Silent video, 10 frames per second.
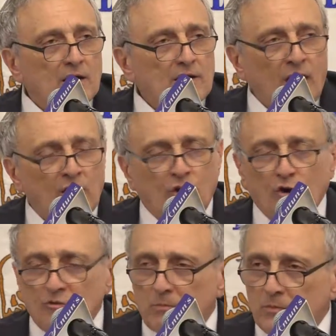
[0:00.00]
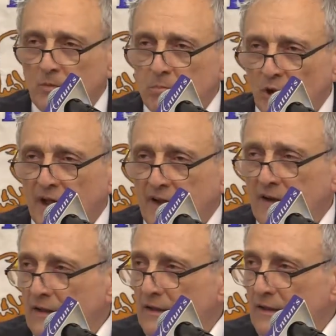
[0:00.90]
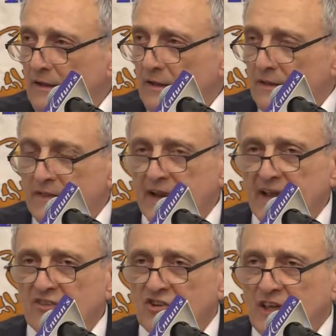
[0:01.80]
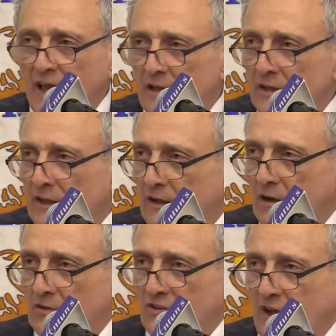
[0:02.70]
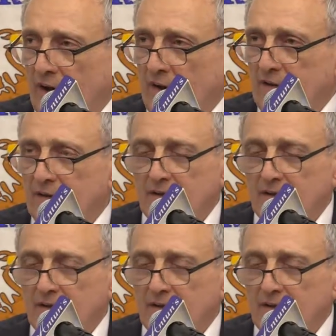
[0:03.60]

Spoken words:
cargo plane that has Gatling guns on it